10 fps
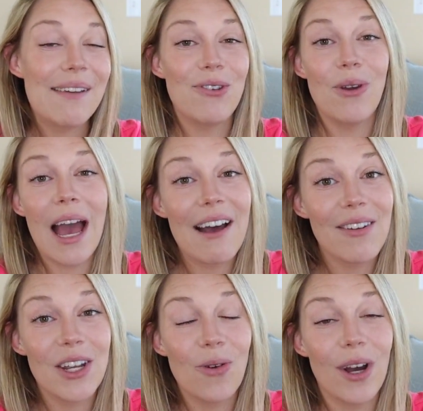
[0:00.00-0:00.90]
If you have
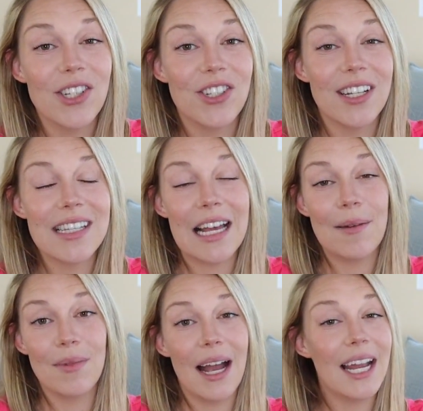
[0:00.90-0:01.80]
any questions,
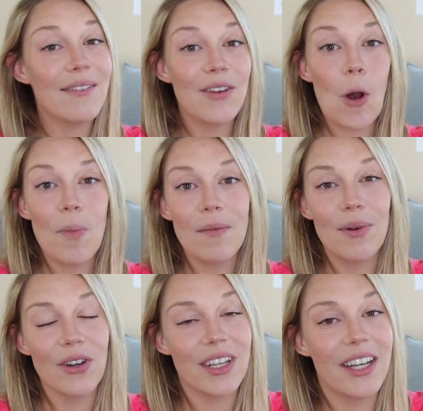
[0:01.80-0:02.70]
I'm kind of an open
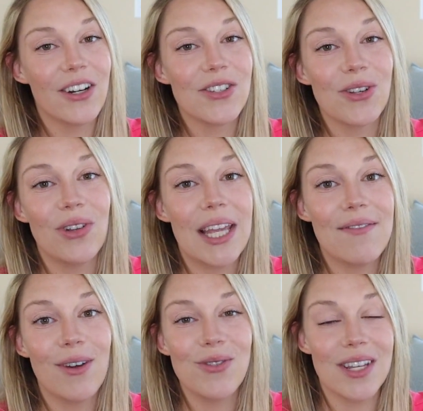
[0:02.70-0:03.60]
book here, so
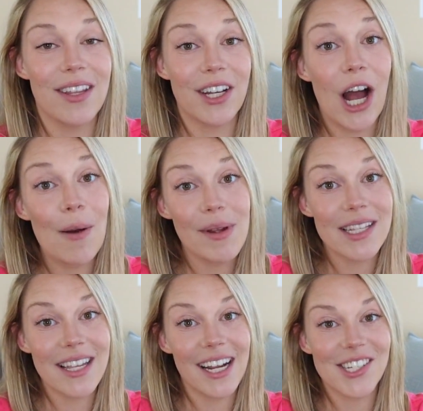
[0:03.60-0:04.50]
leave those in the
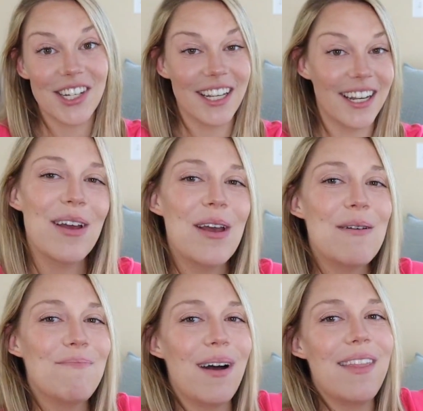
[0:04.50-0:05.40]
comment section.
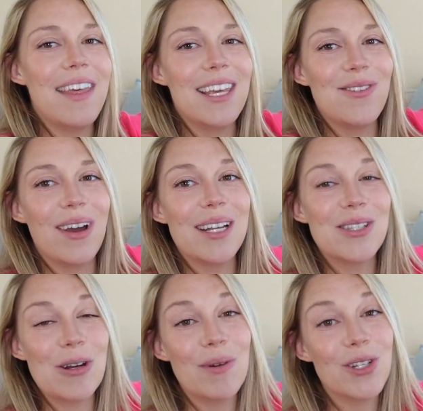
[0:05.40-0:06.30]
But thank you
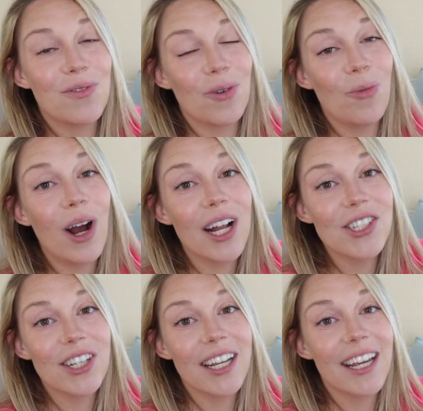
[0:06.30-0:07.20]
guys so much for
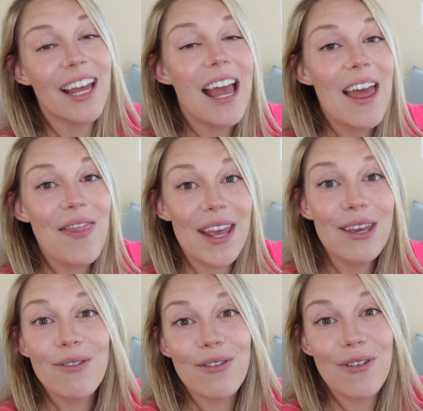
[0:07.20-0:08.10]
watching. Thank
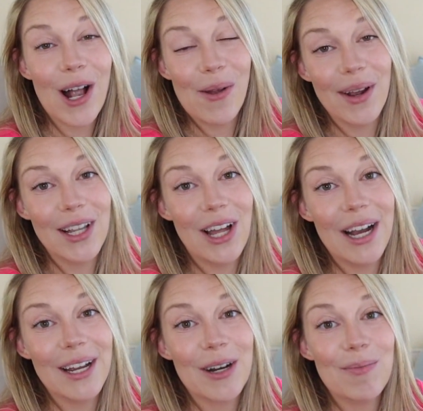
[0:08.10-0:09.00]
you for following
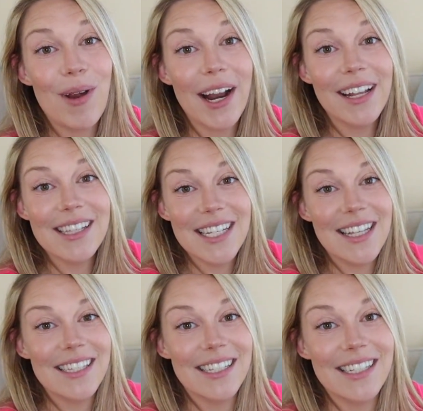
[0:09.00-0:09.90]
along on her pregnancy
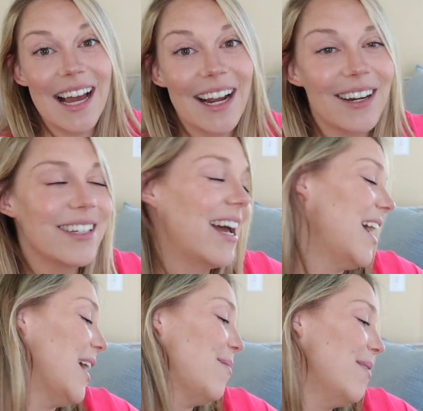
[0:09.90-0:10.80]
this entire
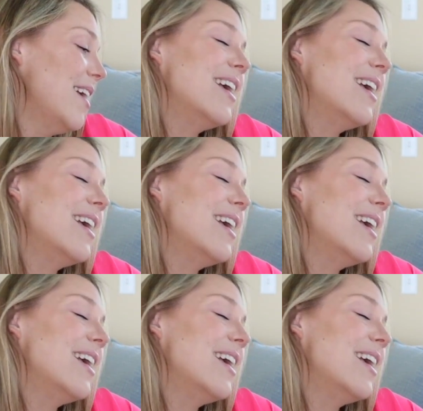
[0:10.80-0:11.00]
time.